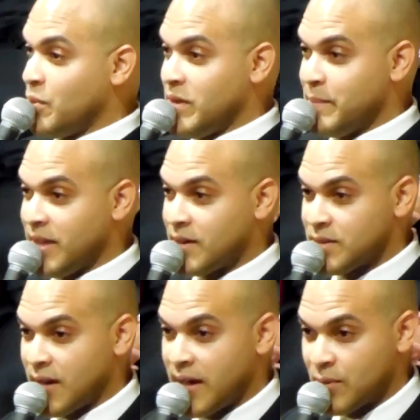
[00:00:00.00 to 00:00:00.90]
We made
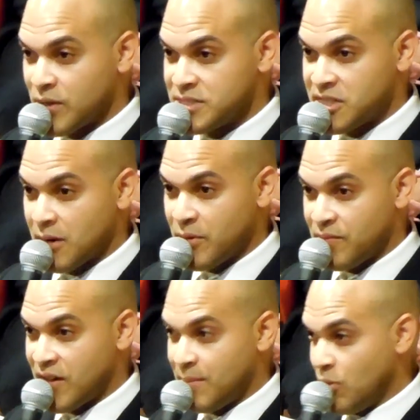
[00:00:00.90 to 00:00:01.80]
her the honorary
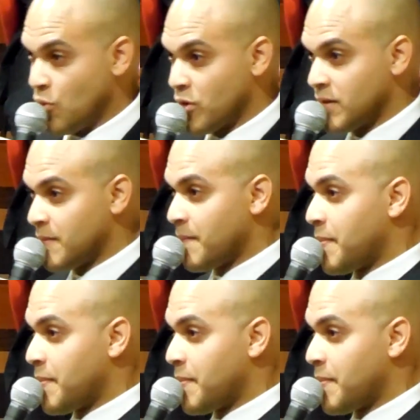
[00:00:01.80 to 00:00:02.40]
chairman of our board.